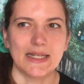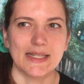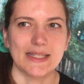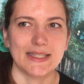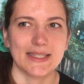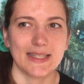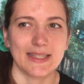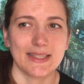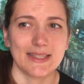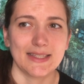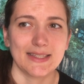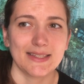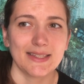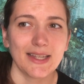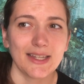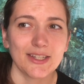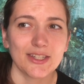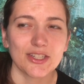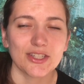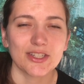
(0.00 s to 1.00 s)

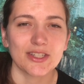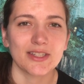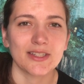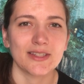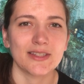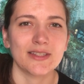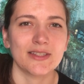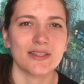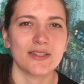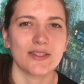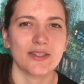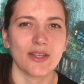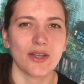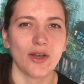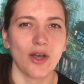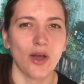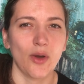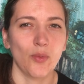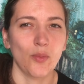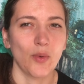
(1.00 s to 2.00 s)
sensations.
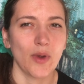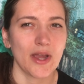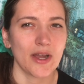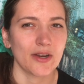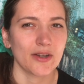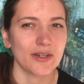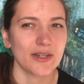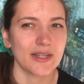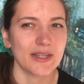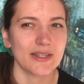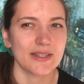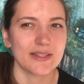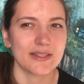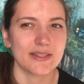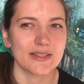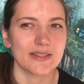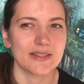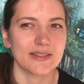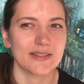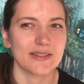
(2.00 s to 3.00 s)

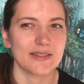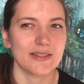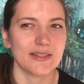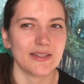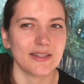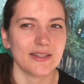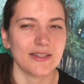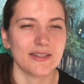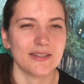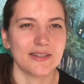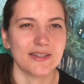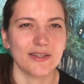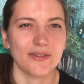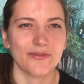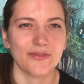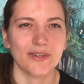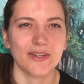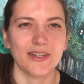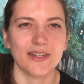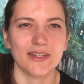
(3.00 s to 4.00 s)
Awareness is
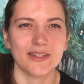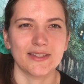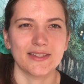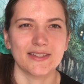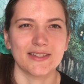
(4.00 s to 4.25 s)
different.